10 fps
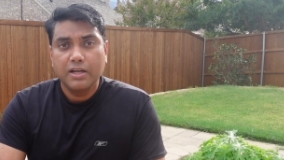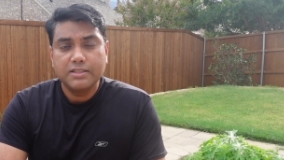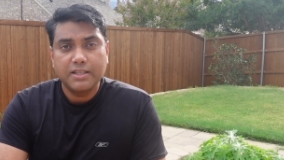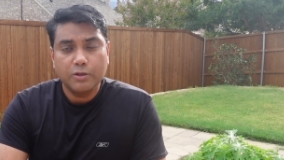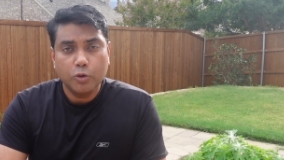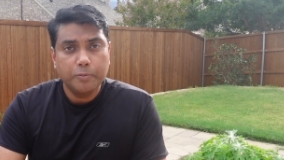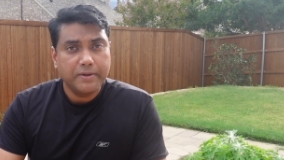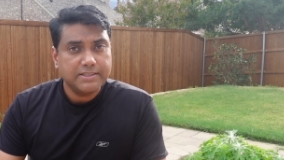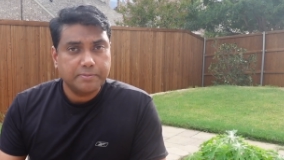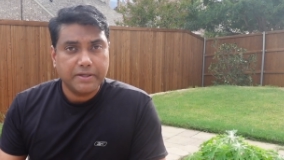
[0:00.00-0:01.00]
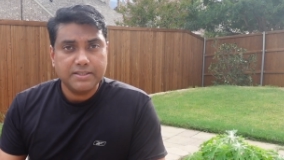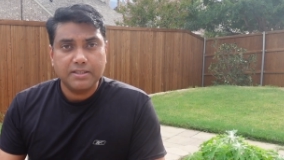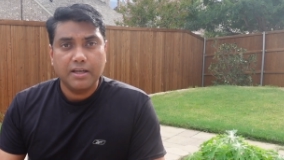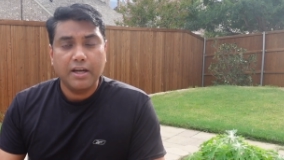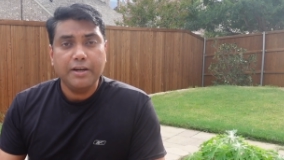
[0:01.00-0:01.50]
it's an open
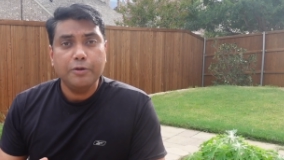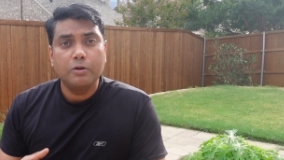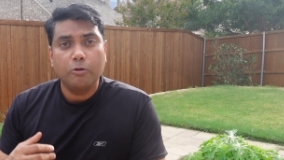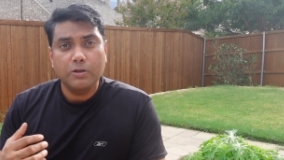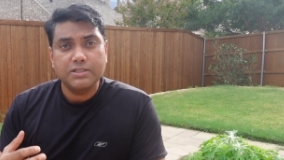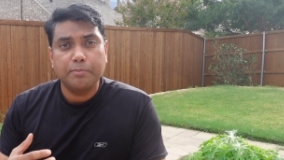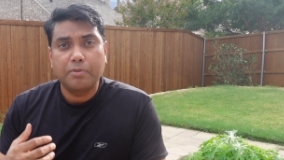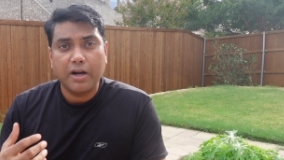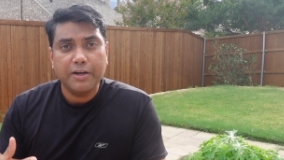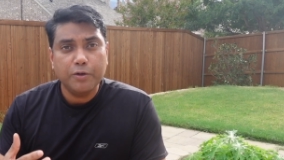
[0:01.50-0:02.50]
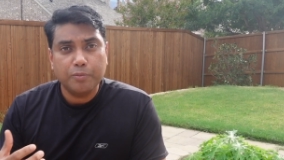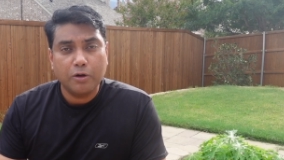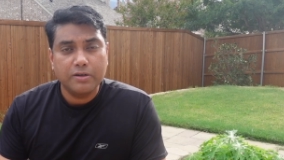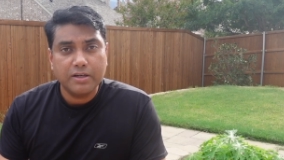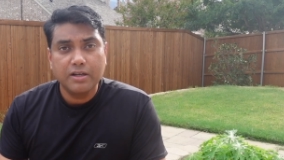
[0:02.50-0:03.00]
space and you launch a brand new
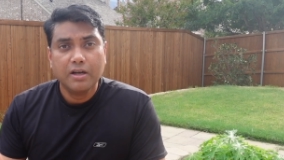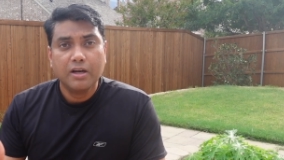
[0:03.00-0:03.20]
product